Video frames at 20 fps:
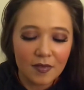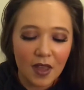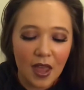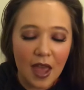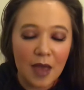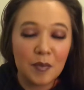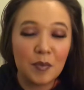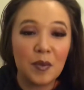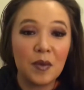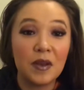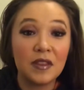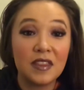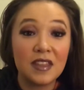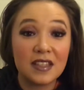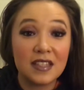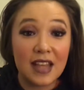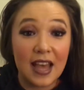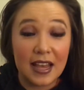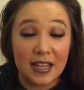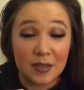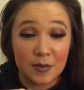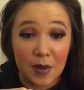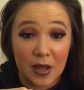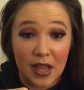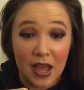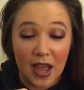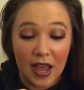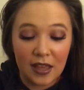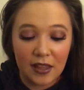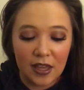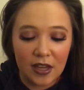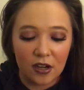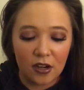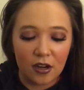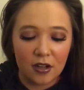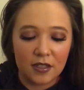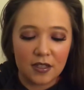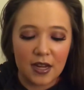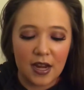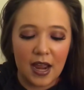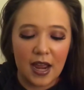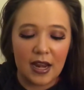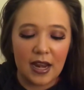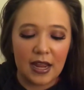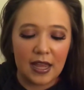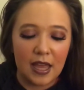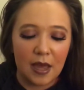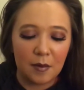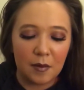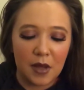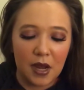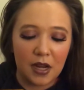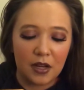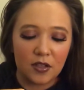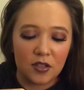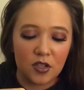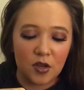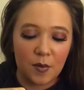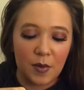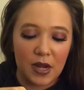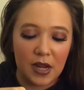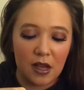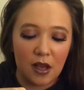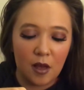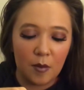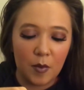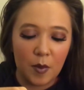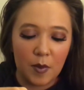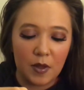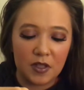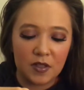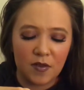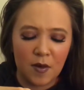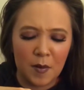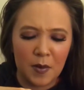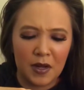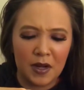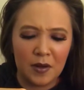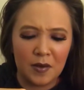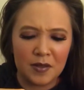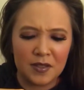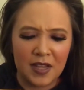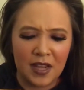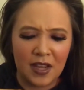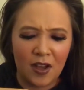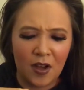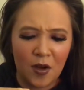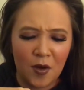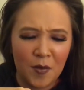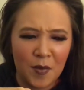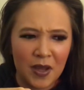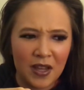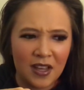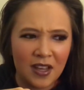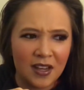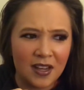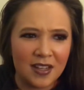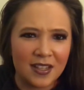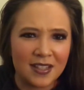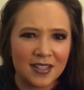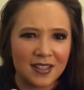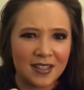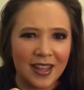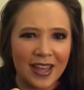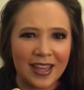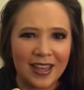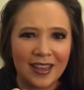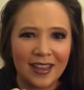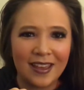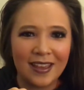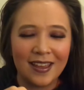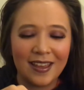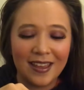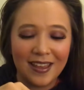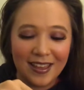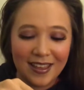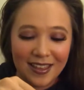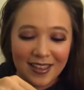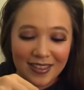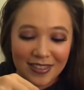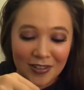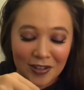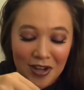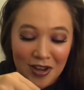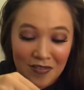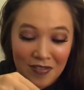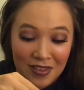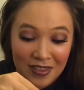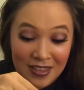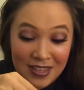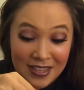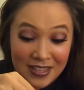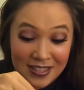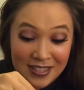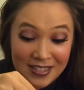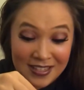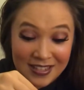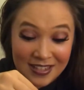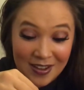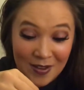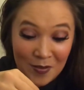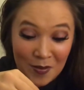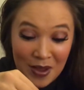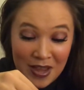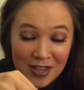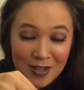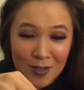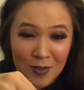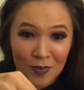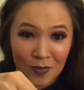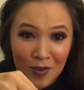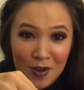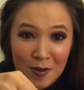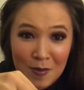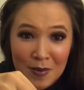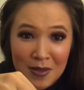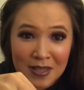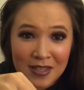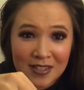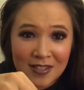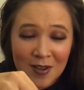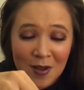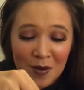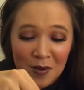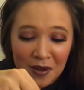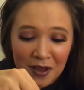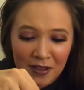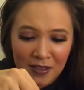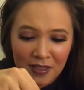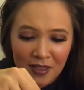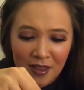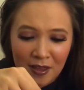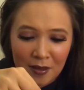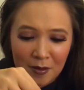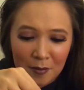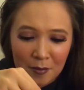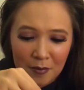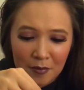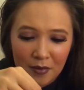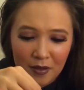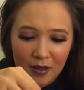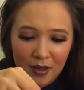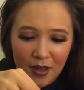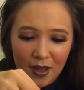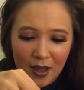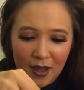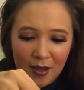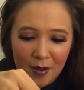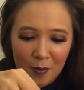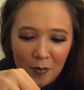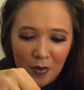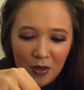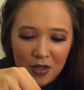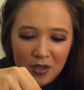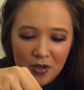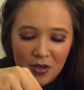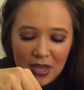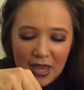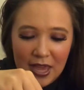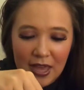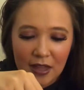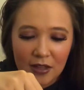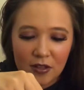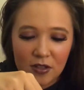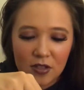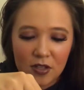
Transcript: I put this as my highlighter on today, and I kept getting so many compliments from it, and I was like, oh my goodness, like, they're giving these away as freebies. Go get them while you can.